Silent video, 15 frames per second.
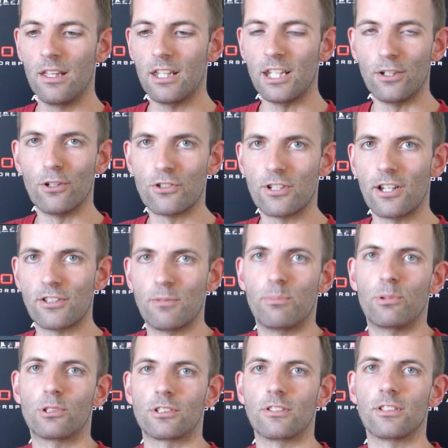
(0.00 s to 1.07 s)
Inertia is
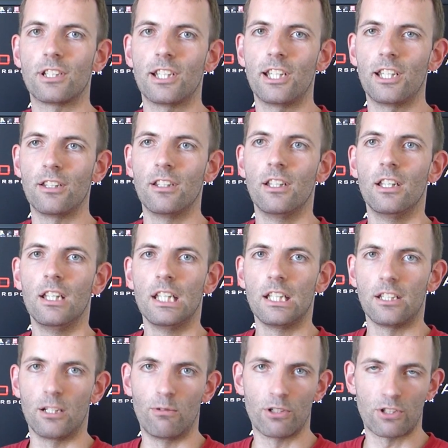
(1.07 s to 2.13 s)
important, and
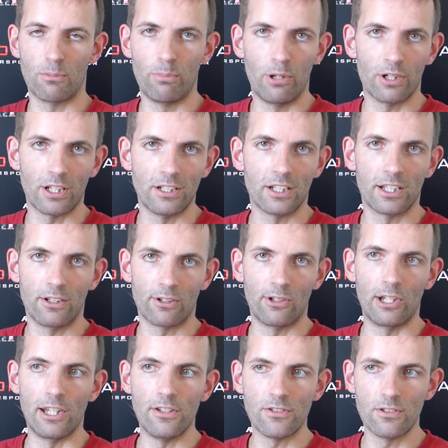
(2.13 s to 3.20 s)
there was a bug in the
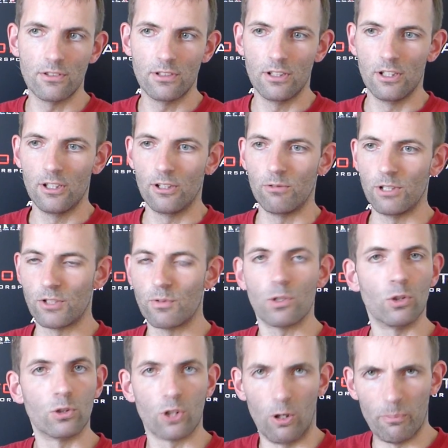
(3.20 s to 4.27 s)
calculation which we
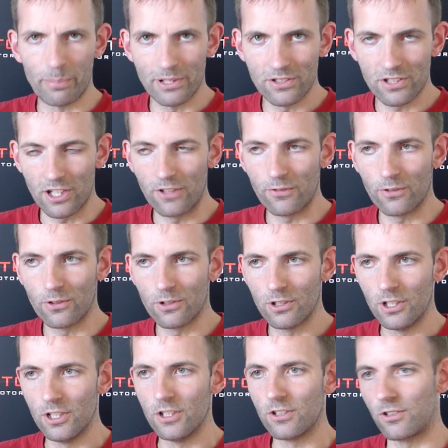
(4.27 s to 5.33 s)
could compensate
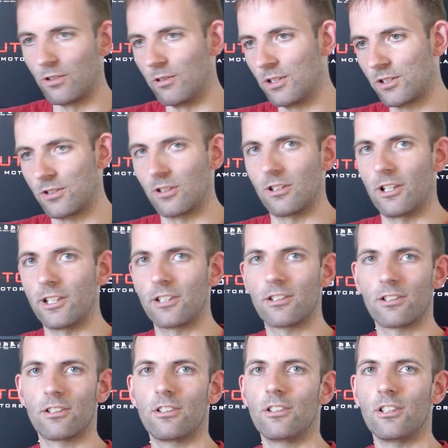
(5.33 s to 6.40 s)
for, so it's not
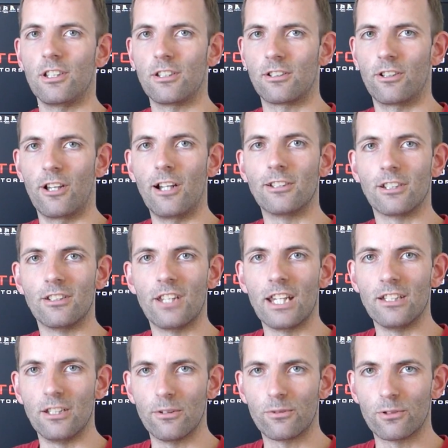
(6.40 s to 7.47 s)
like it's light and
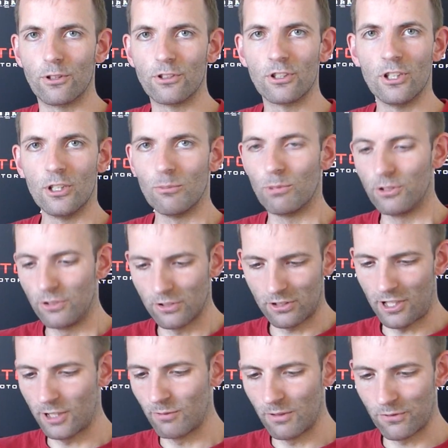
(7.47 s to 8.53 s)
day different, but just
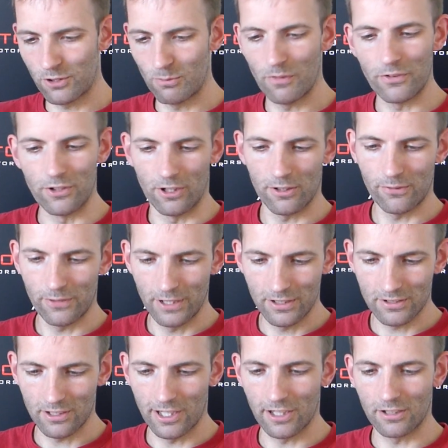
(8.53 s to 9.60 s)
like with some of the other
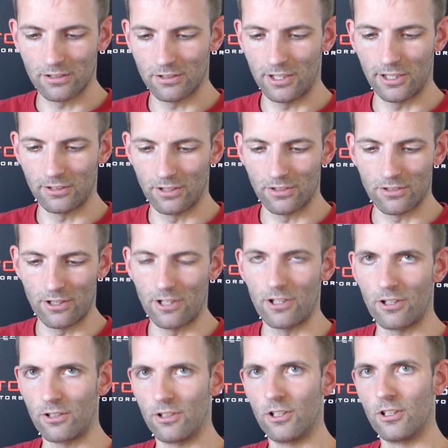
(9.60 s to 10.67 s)
things, like the
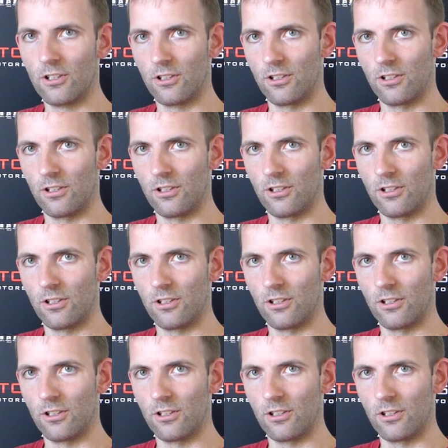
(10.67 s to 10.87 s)
tire